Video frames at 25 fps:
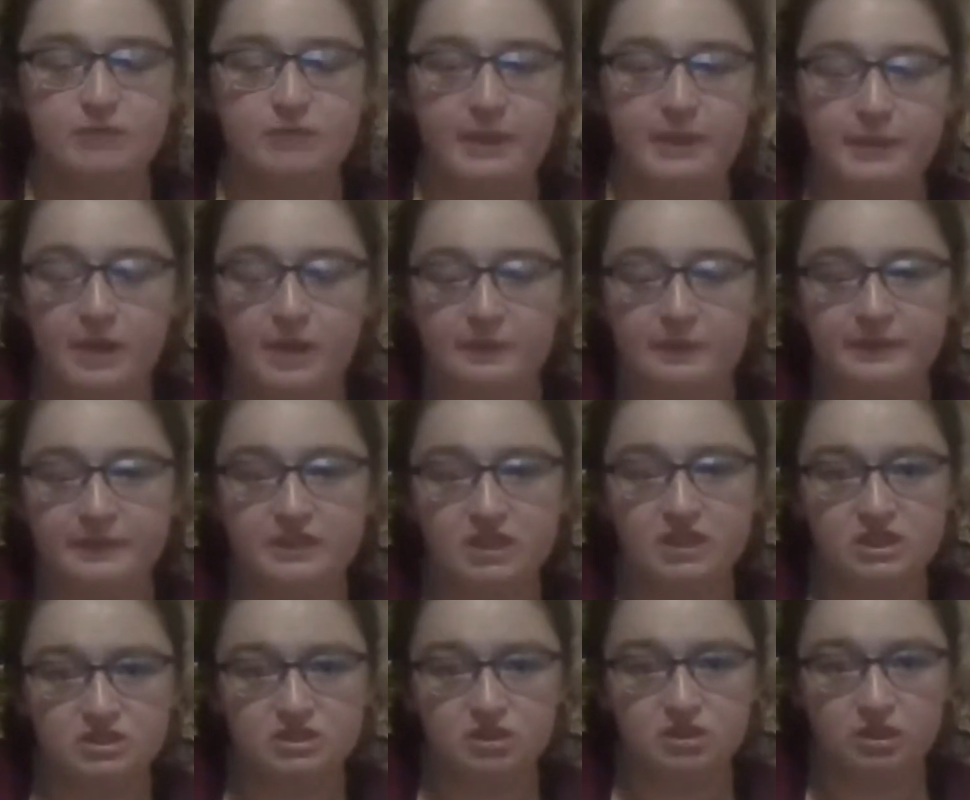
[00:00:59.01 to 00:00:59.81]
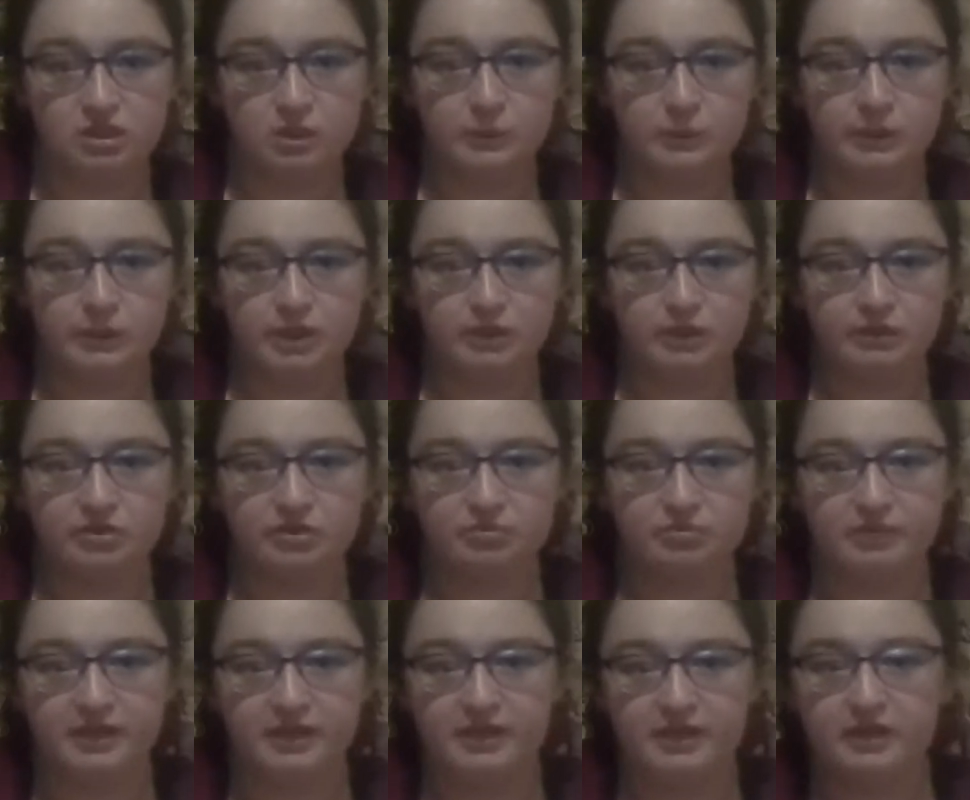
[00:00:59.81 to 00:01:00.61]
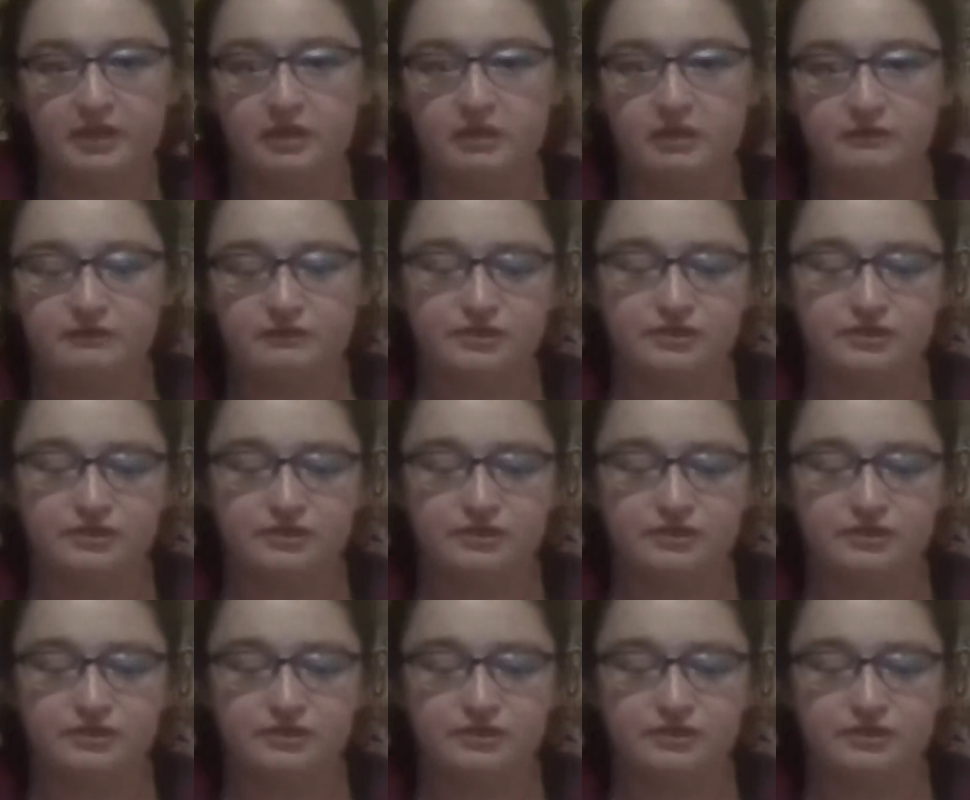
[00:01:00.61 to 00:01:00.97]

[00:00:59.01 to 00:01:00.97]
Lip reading: My puppy does go to work with me for